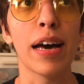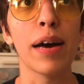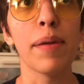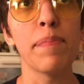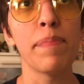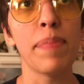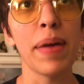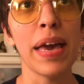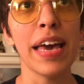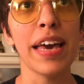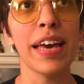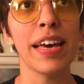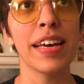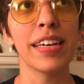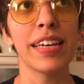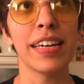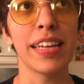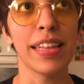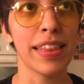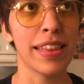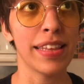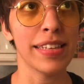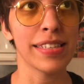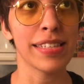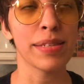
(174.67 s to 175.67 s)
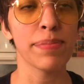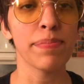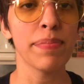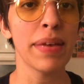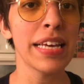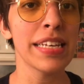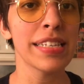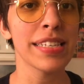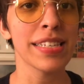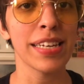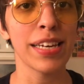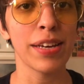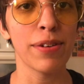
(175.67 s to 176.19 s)
A band this
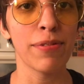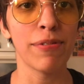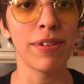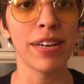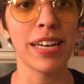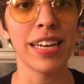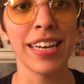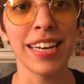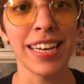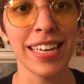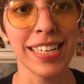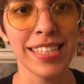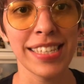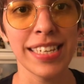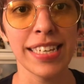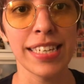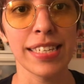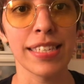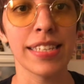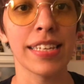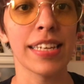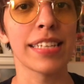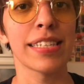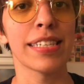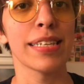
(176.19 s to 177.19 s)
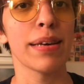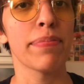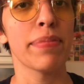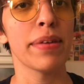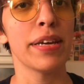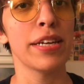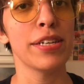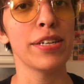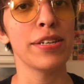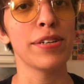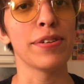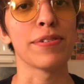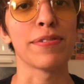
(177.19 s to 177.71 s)
amazing wouldn't exist, except
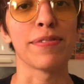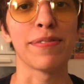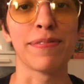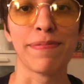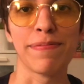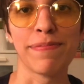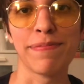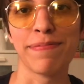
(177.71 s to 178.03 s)
they do.